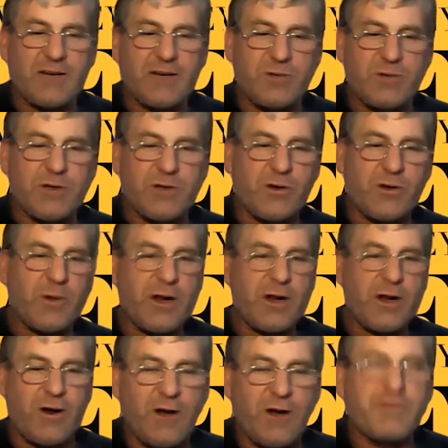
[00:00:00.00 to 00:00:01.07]
we're talking about a
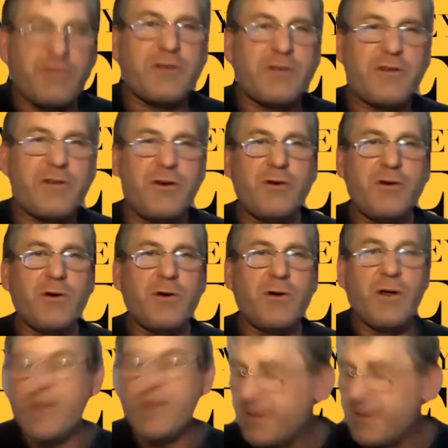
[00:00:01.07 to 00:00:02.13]
hive with two.
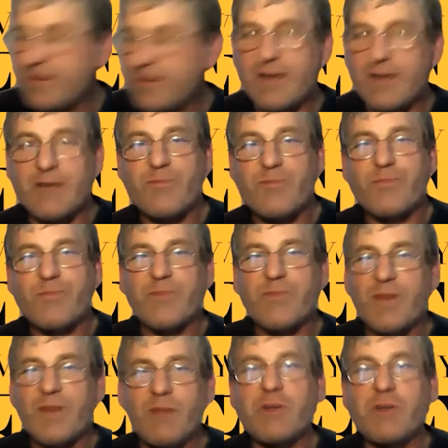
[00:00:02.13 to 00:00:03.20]
Um,
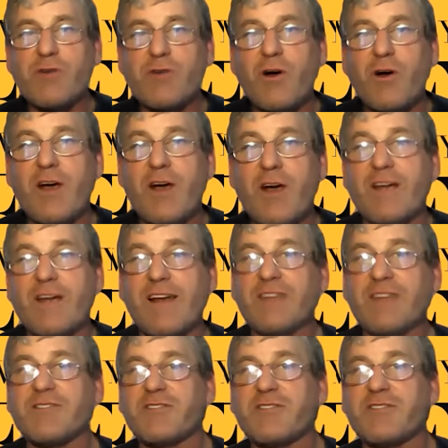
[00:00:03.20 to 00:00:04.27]
let me try
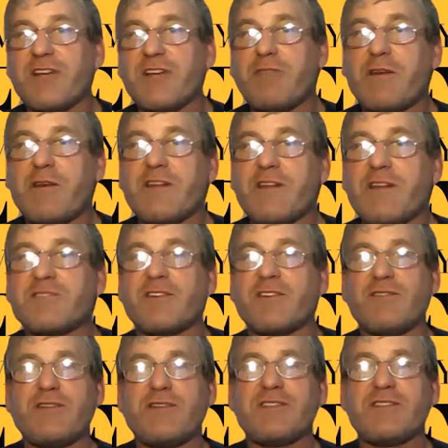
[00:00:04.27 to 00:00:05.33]
and see whether this
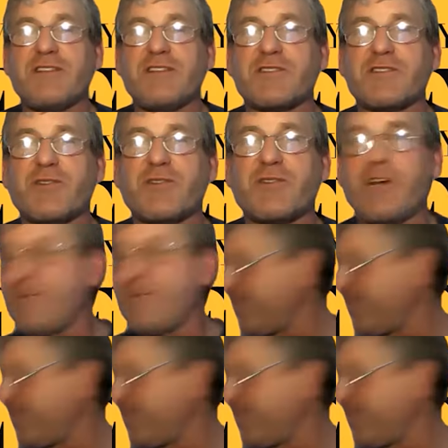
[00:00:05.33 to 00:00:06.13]
fits in the screen.